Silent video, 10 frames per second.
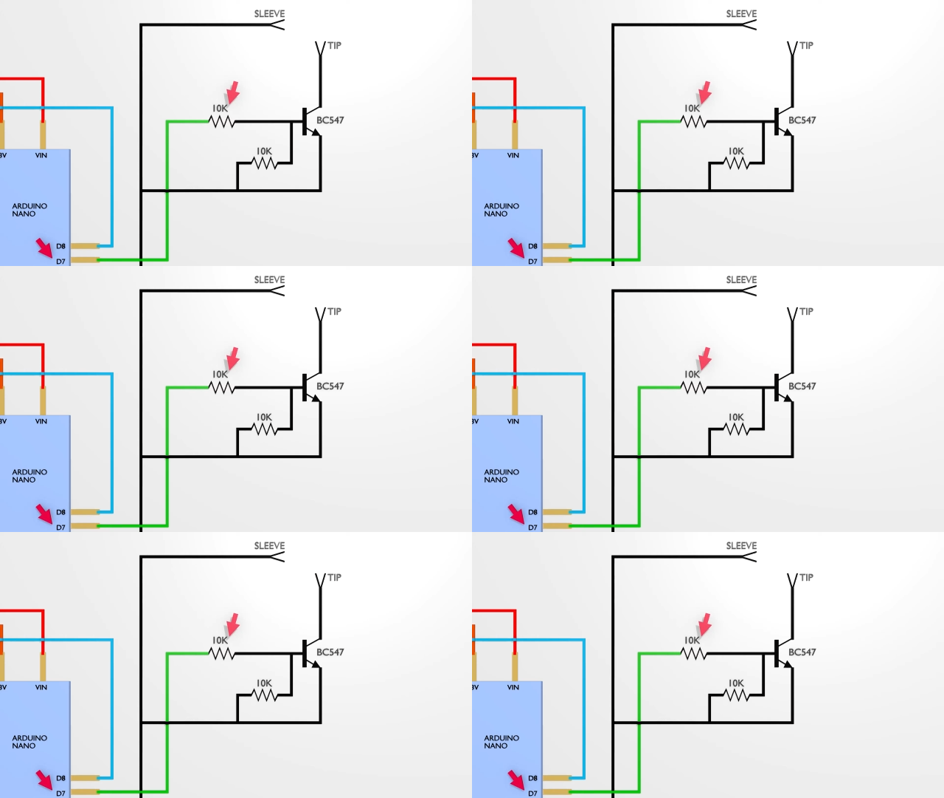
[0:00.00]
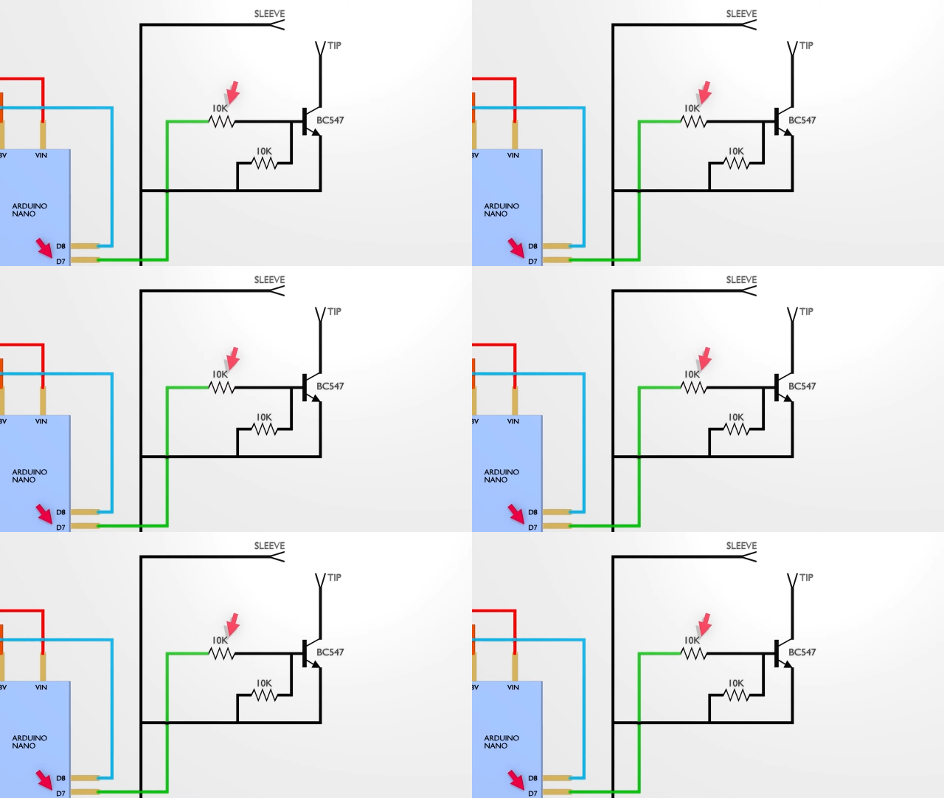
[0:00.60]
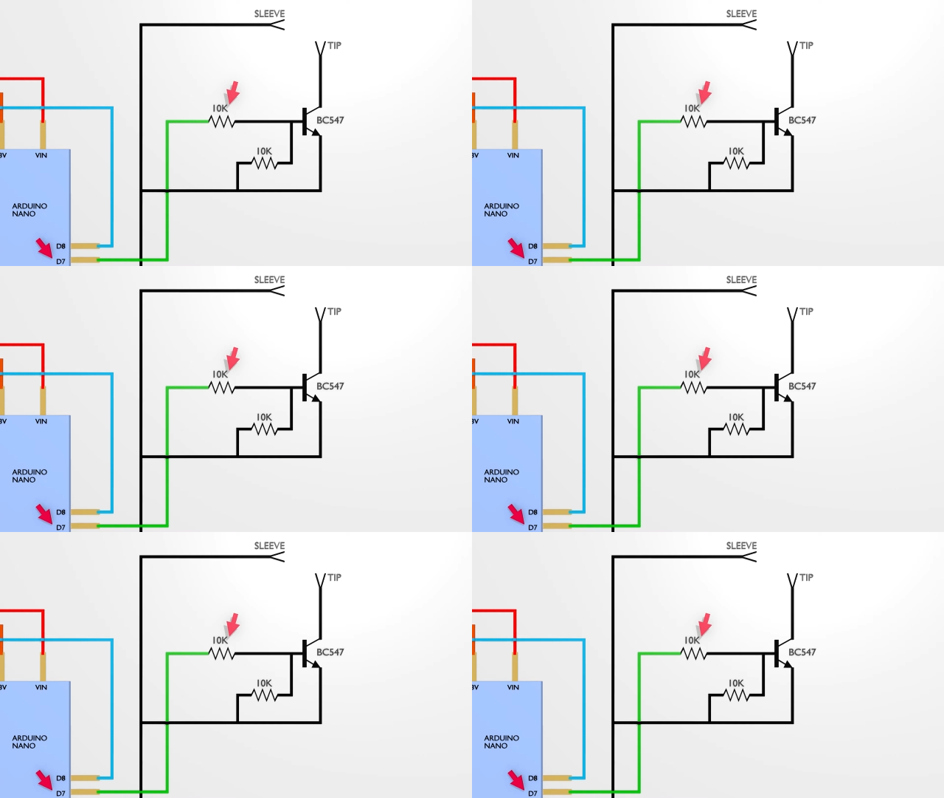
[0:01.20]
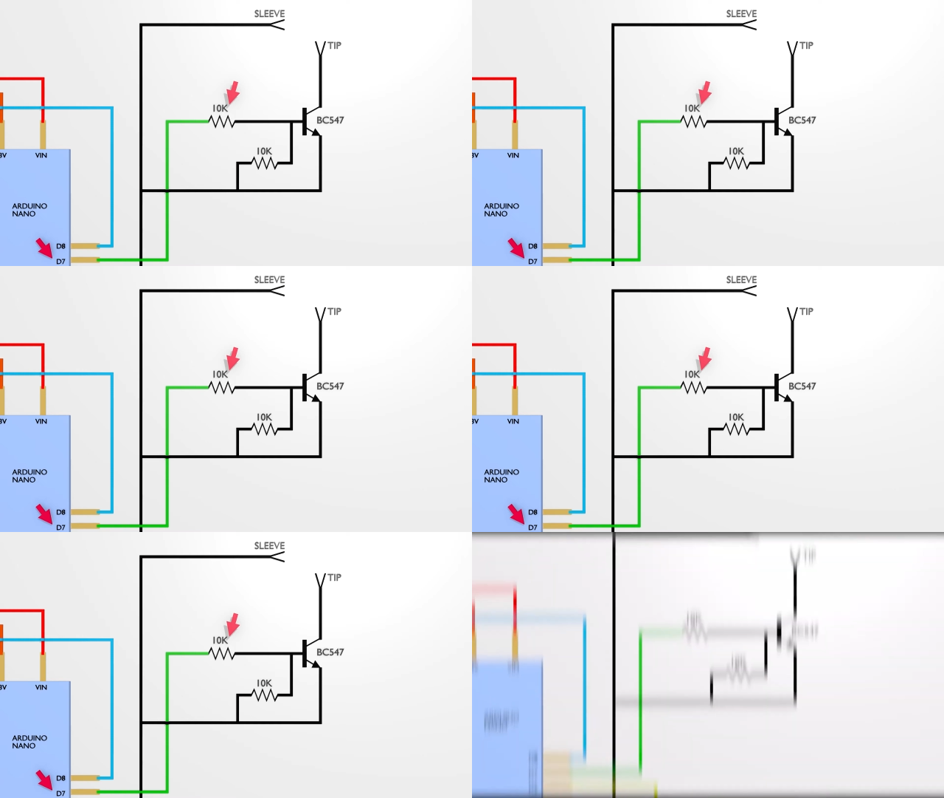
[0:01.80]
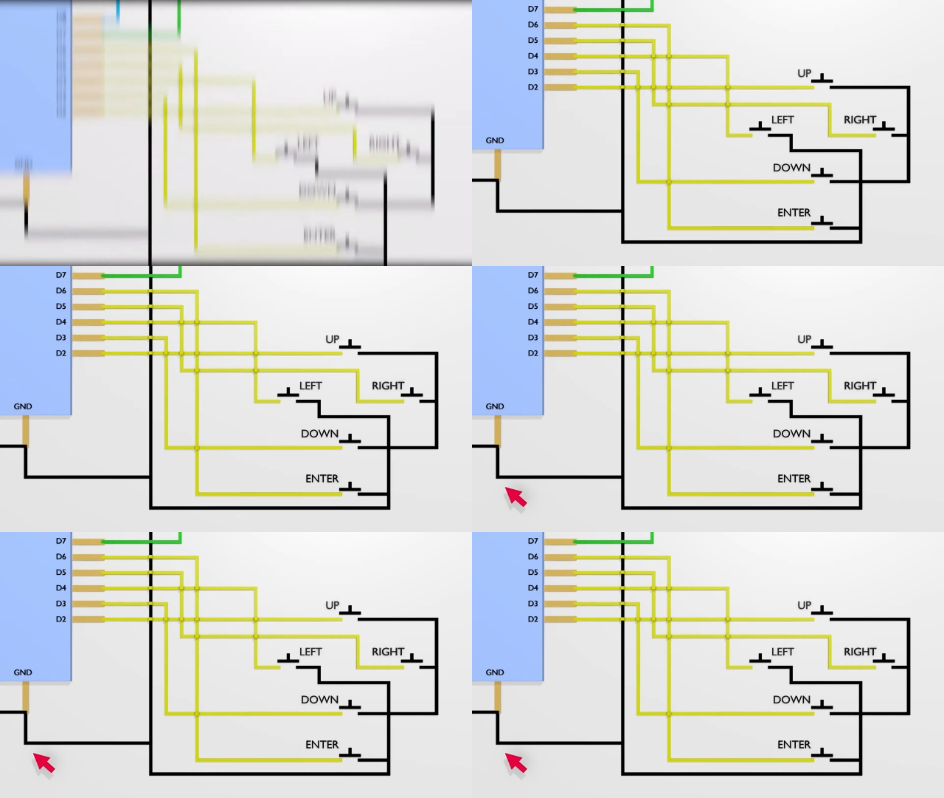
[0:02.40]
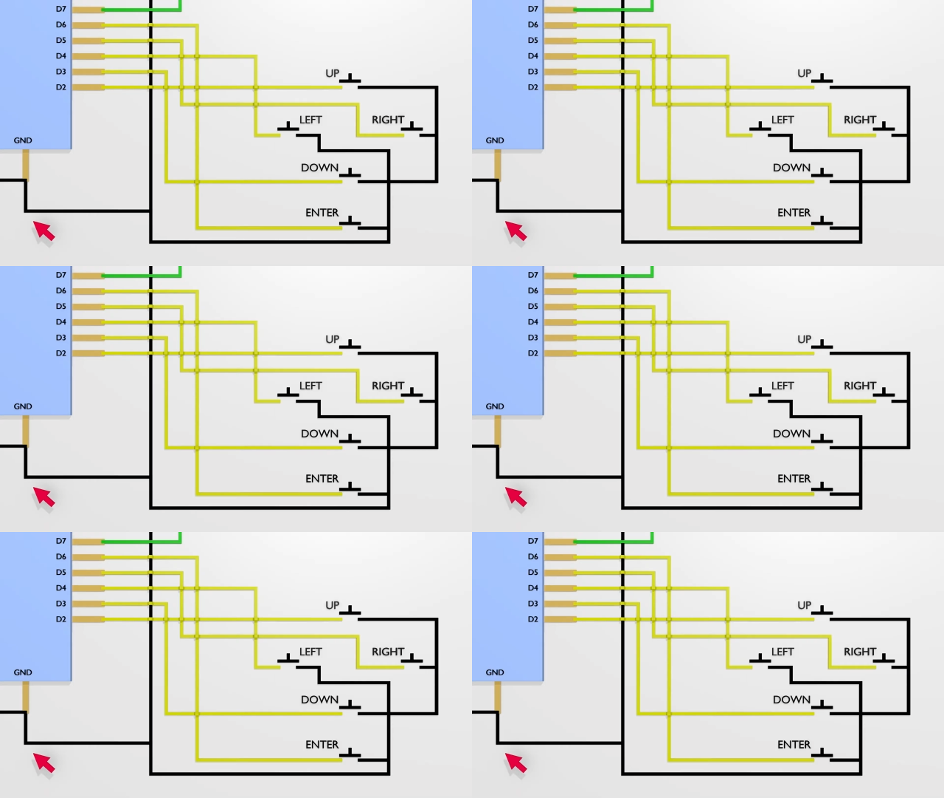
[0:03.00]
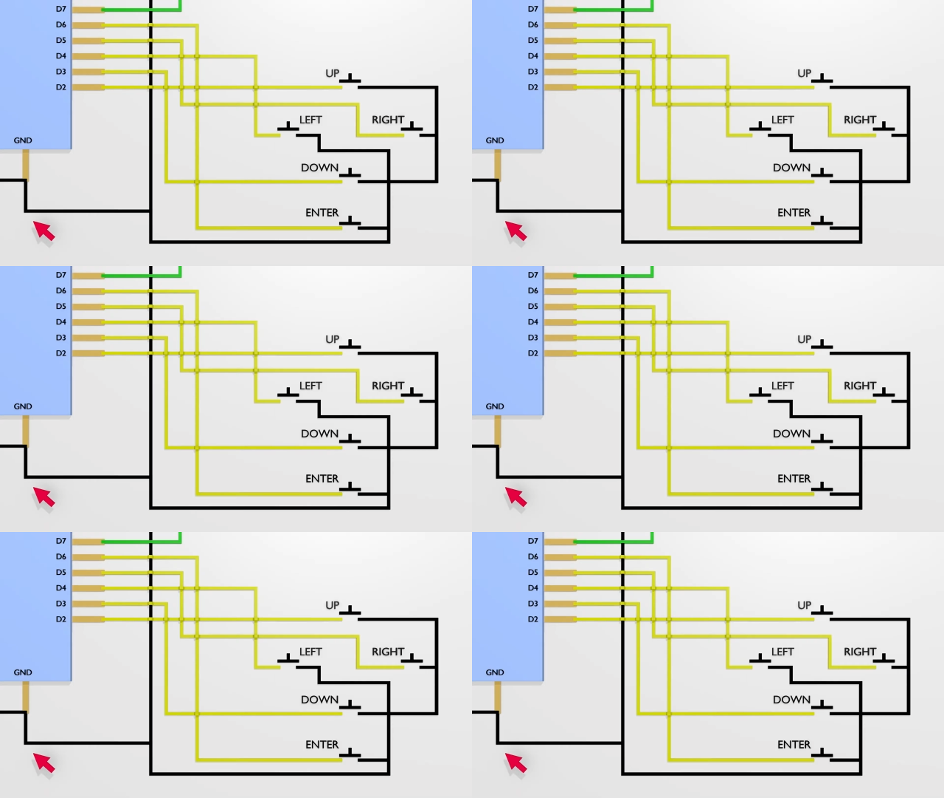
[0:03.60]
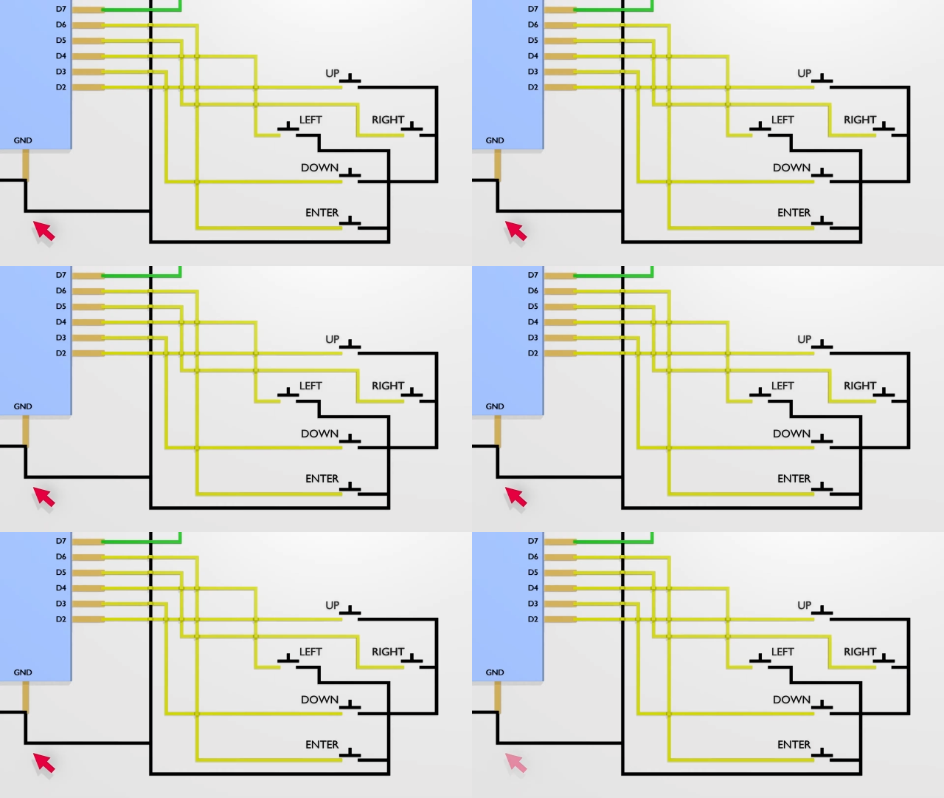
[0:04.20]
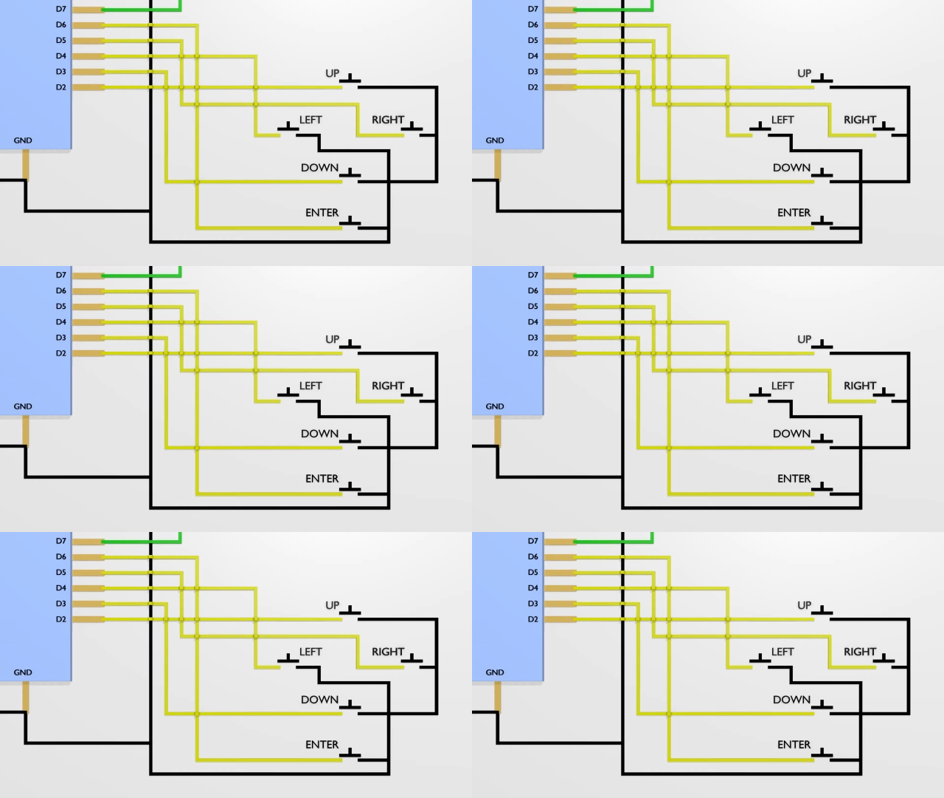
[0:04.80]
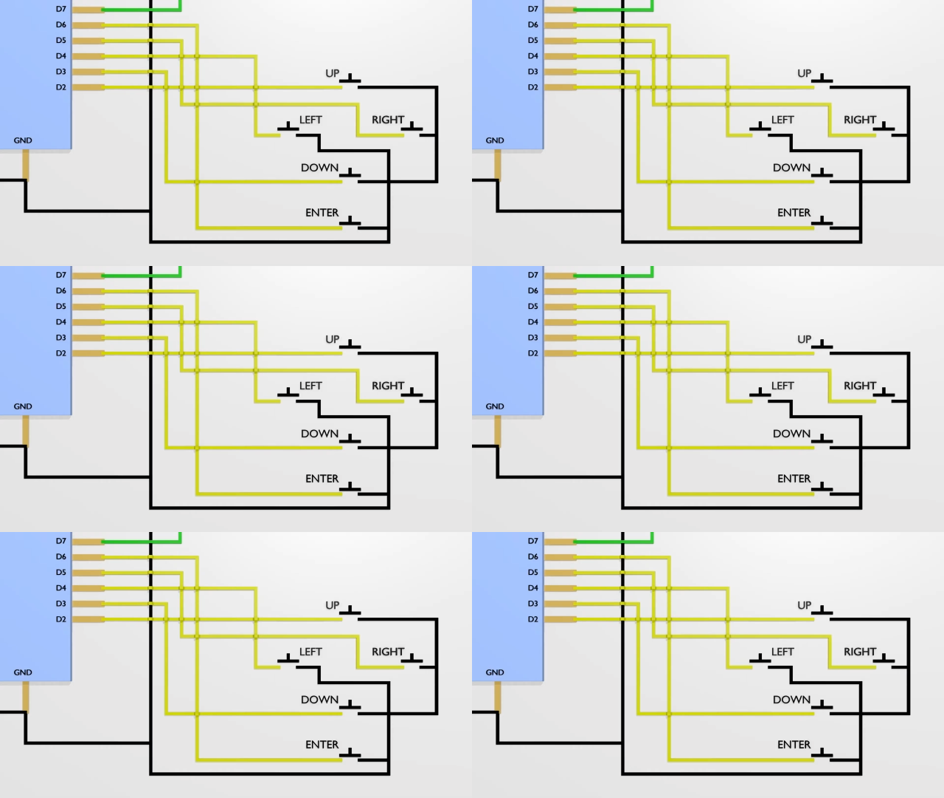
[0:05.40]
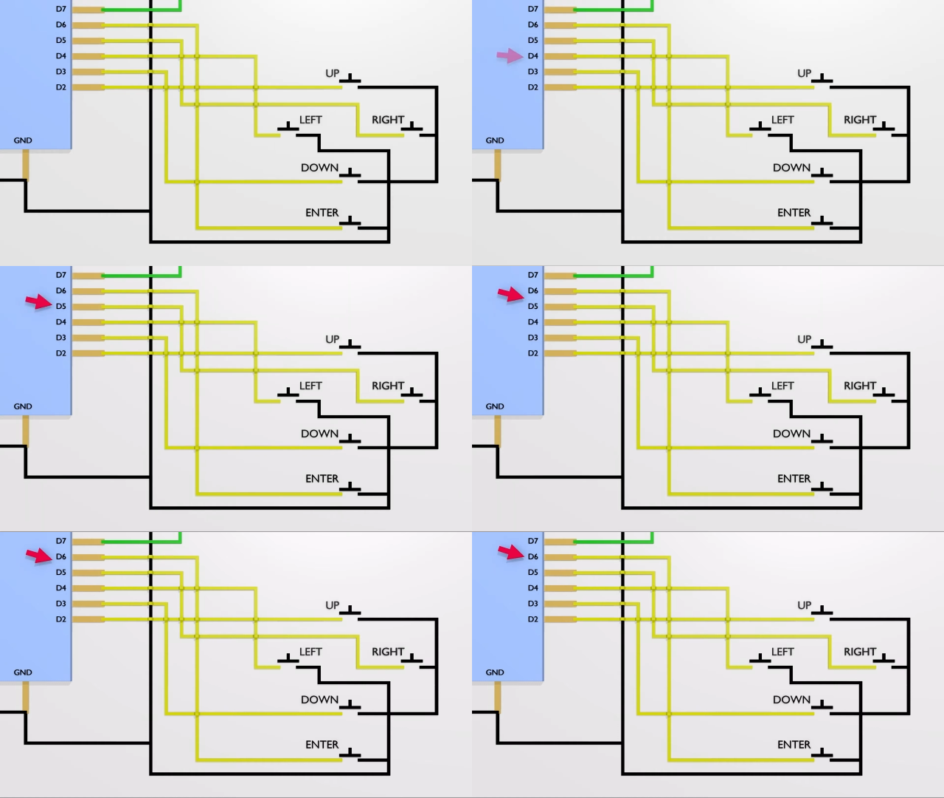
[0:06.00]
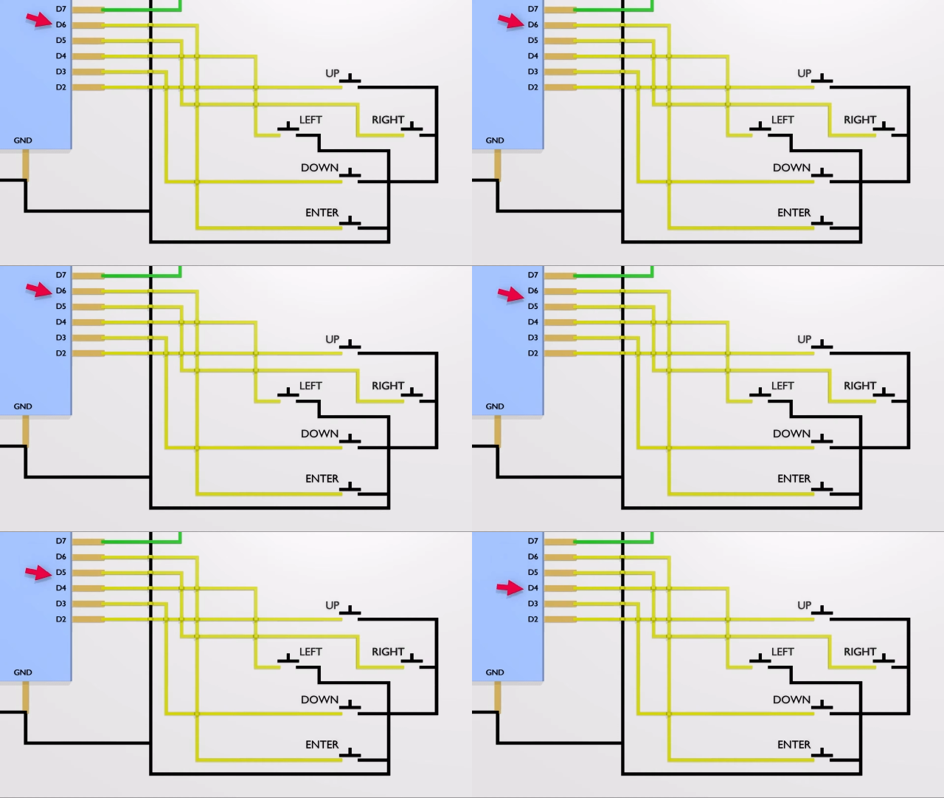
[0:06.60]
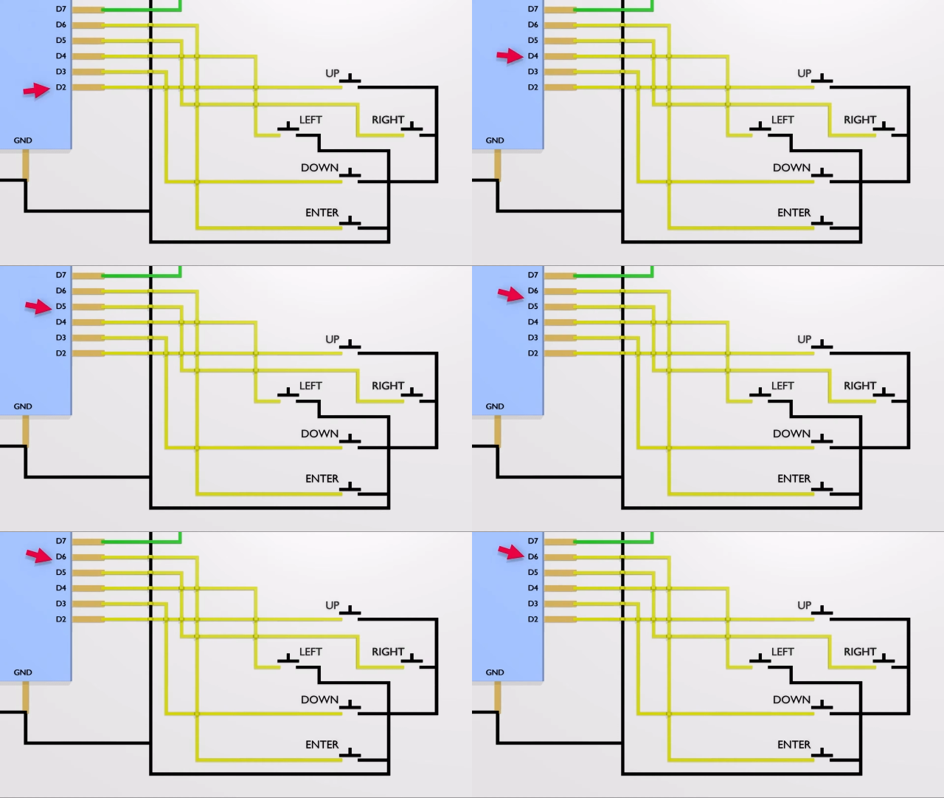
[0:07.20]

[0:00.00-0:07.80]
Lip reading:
[unreadable: no face in view]